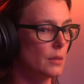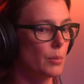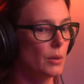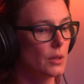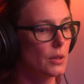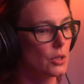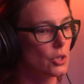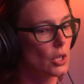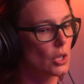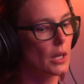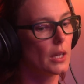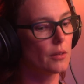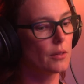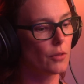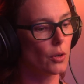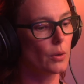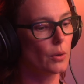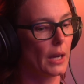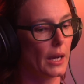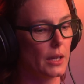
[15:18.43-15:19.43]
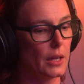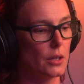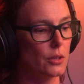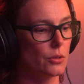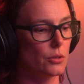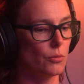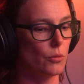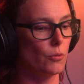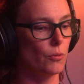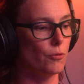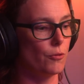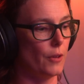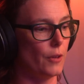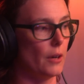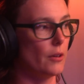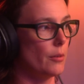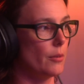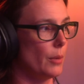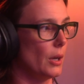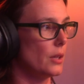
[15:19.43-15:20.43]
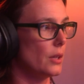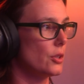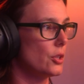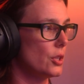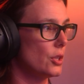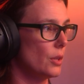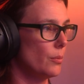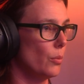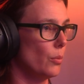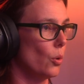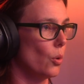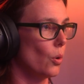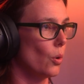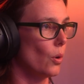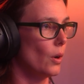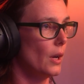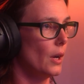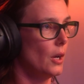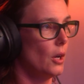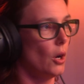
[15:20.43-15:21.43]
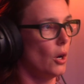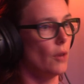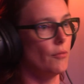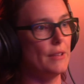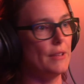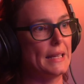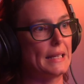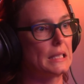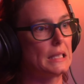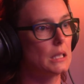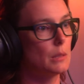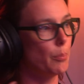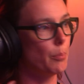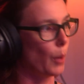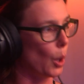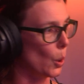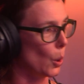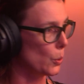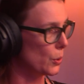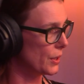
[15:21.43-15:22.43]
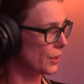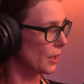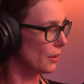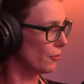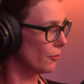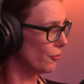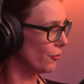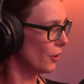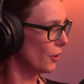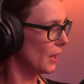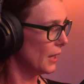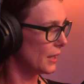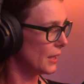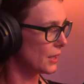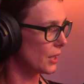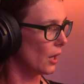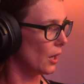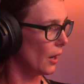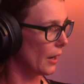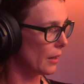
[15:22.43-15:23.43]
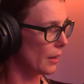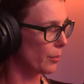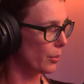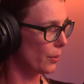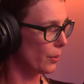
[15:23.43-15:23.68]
But the Chilean volcanoes are all very much more of the explosive type.